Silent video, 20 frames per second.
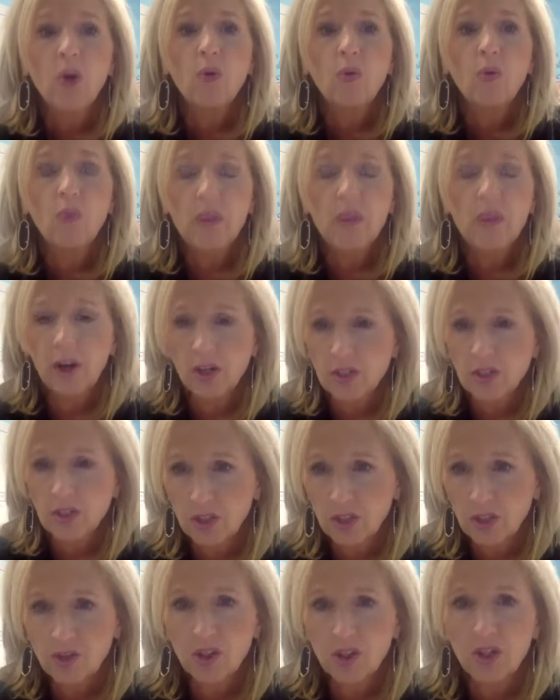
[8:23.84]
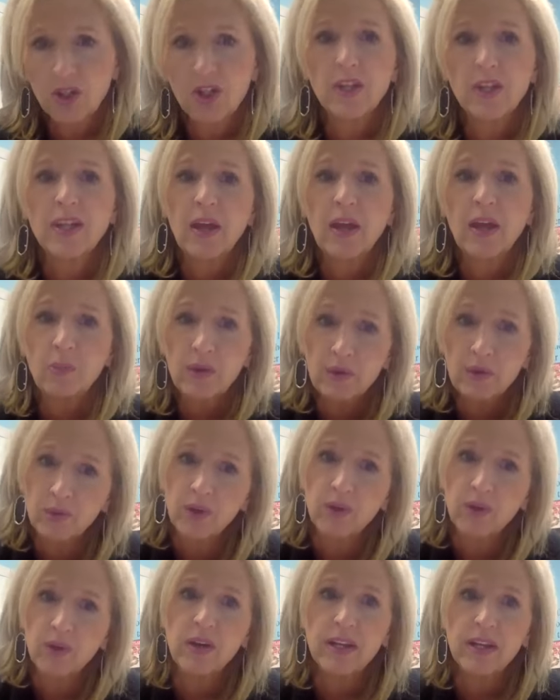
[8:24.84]
We are sisterhood, and we
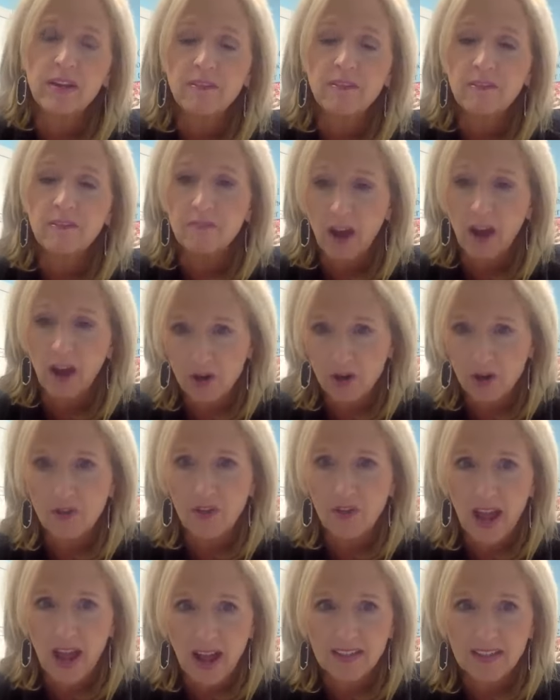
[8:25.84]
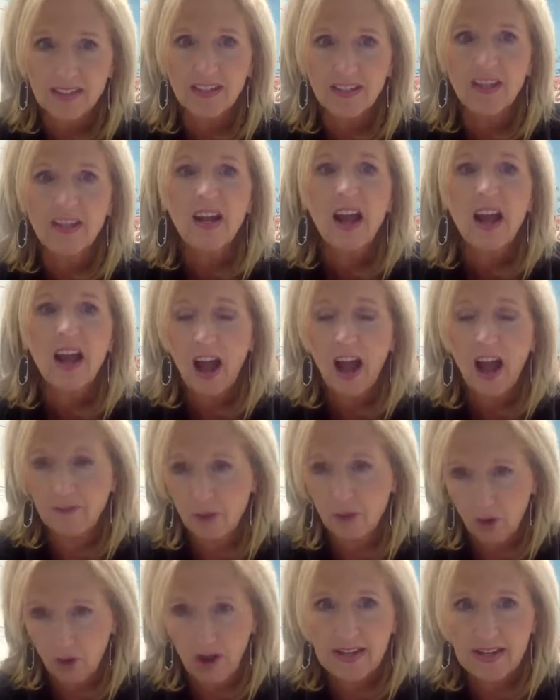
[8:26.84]
really value that. Have
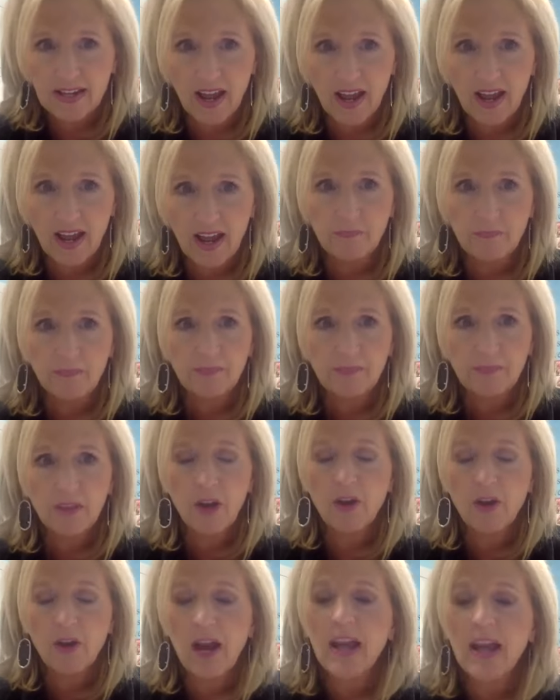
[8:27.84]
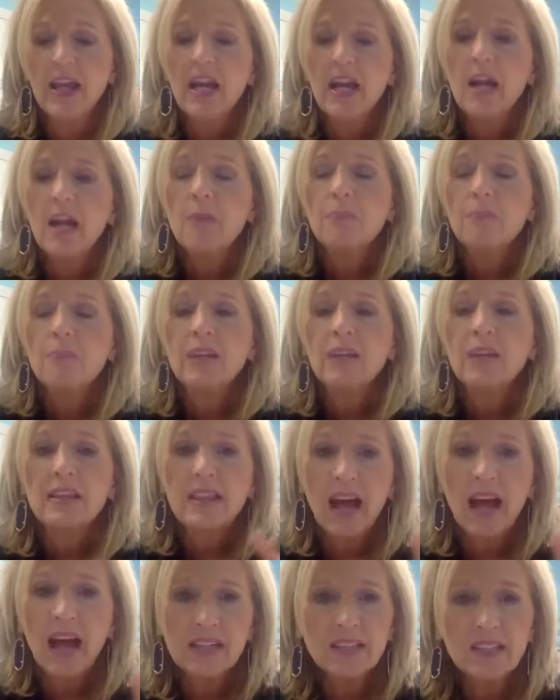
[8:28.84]
a great day. Okay,
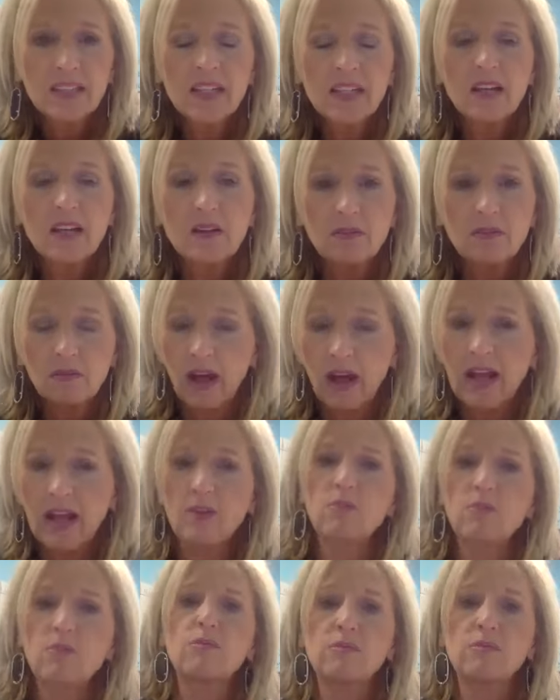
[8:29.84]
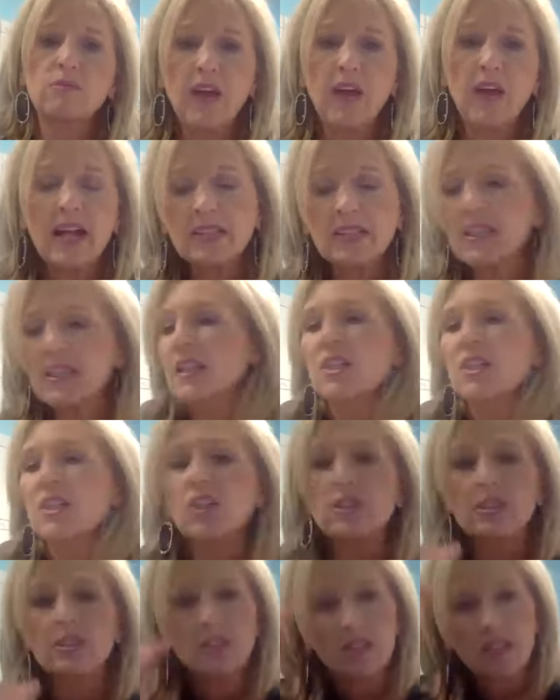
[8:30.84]
that's gonna
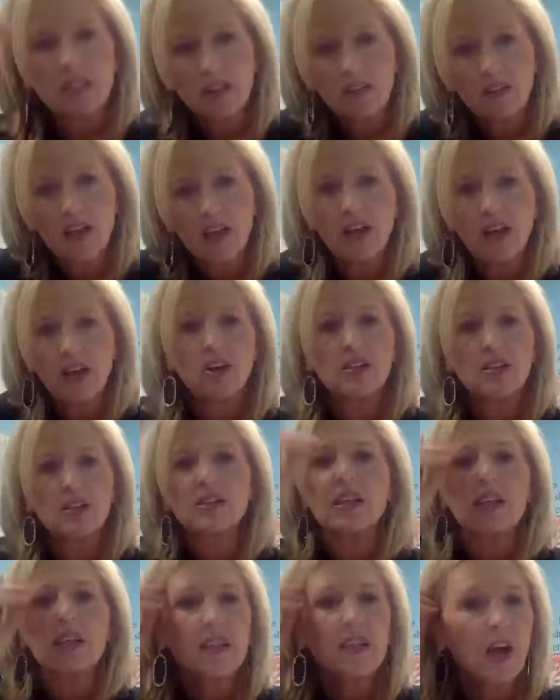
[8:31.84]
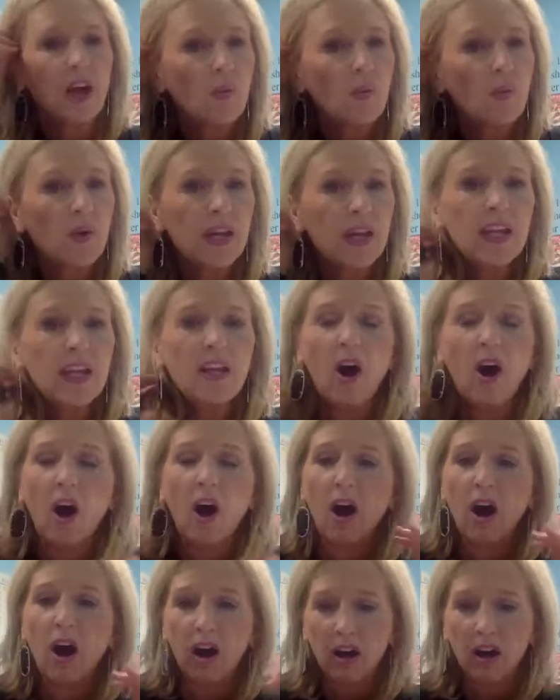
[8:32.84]
just let her see that we
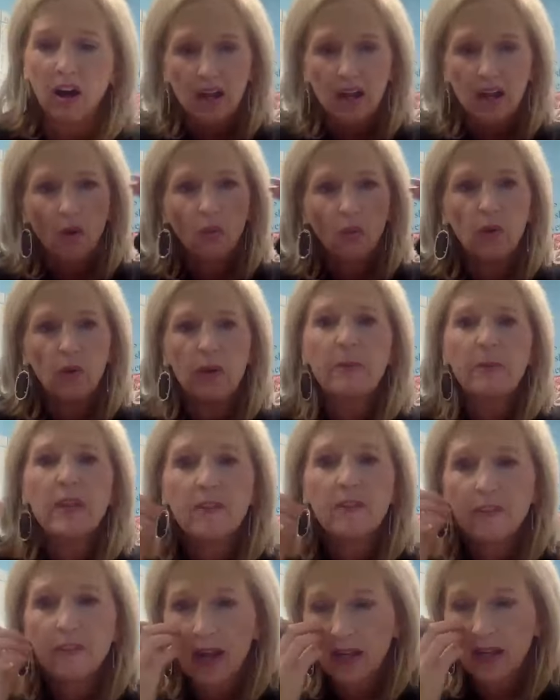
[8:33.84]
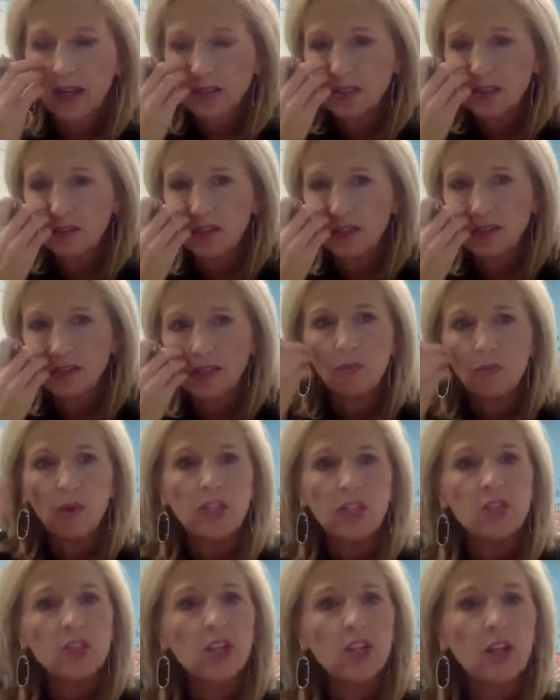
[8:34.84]
are women of excellence. And
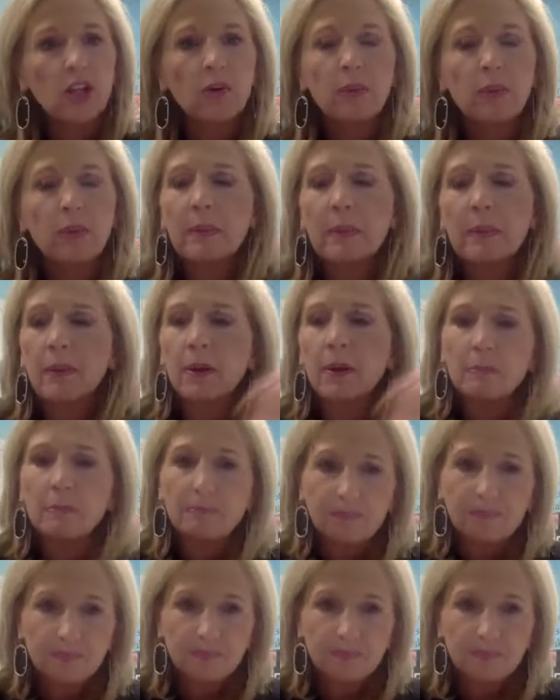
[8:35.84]
what is she gonna remember?